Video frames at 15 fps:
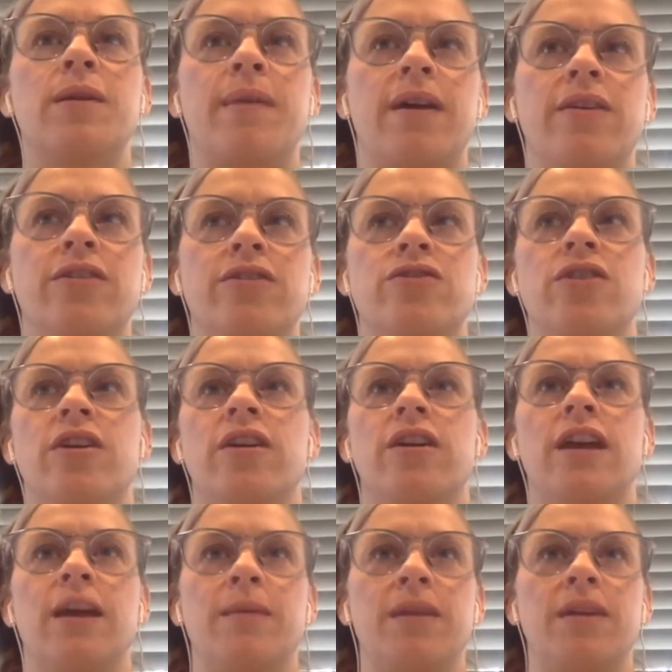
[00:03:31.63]
about your
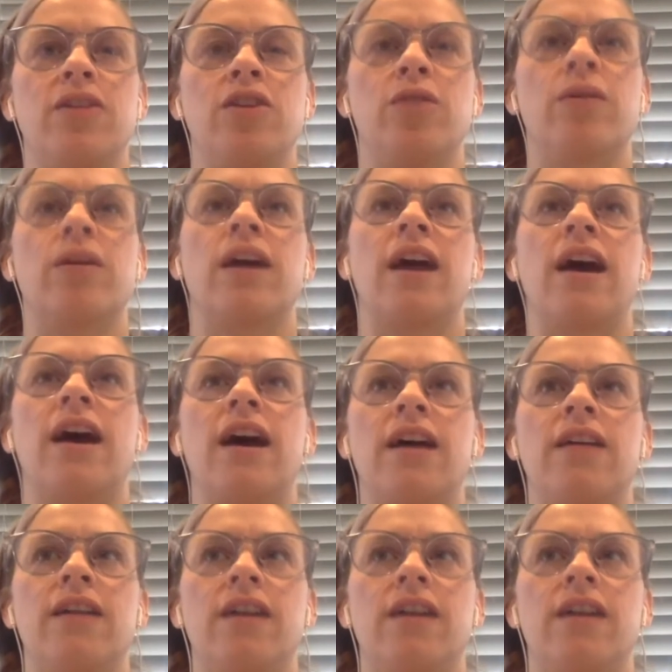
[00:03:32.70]
journey. I mean, you're at